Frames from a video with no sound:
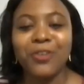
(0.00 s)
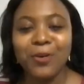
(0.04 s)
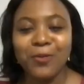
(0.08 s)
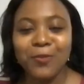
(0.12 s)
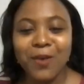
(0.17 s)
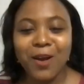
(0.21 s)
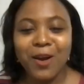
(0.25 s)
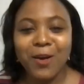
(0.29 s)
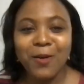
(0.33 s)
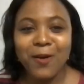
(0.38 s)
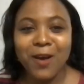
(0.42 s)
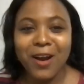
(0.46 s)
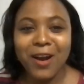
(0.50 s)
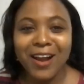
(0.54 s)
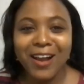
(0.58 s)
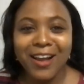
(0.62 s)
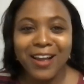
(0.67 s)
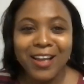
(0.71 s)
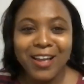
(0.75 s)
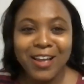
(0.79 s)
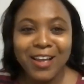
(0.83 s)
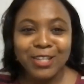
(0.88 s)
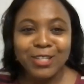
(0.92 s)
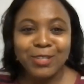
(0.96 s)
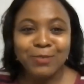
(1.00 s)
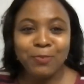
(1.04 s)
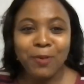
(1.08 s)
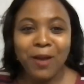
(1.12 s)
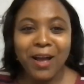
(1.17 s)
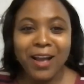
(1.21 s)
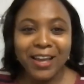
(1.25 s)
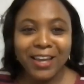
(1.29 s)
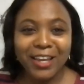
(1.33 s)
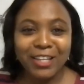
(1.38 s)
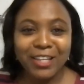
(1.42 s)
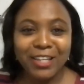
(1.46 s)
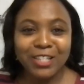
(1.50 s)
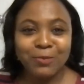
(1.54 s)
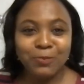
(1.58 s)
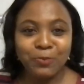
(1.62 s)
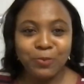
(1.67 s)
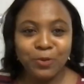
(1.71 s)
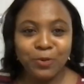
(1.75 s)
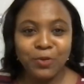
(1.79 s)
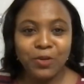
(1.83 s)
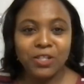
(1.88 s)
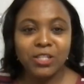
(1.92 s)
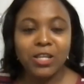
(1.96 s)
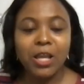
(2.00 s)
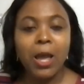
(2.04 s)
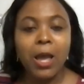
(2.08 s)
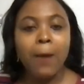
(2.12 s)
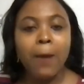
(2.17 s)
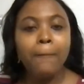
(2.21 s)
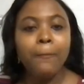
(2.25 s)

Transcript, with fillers: from our spanking spirits